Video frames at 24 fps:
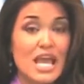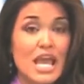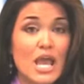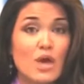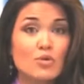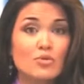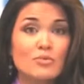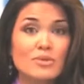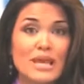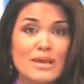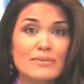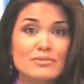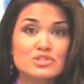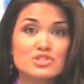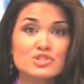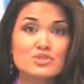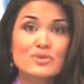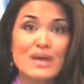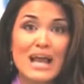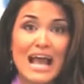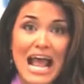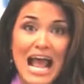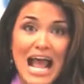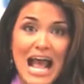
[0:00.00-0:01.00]
and will be able
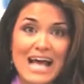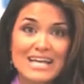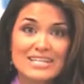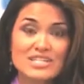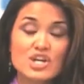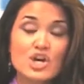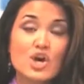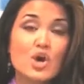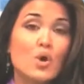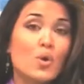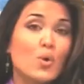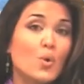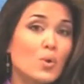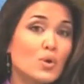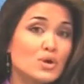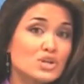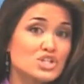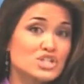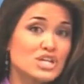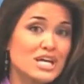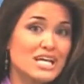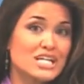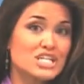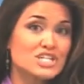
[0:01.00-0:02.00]
to add or
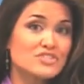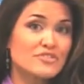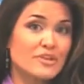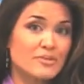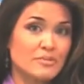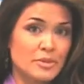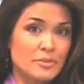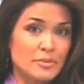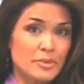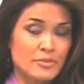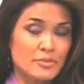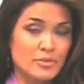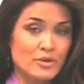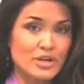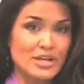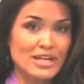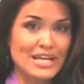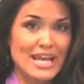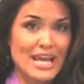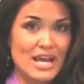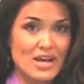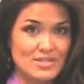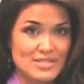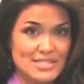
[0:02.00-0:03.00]
change family member
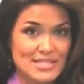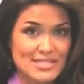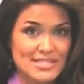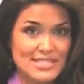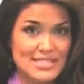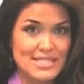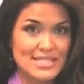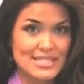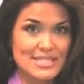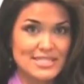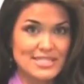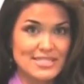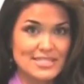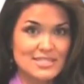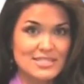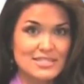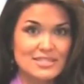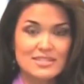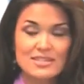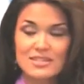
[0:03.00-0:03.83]
accounts as needed.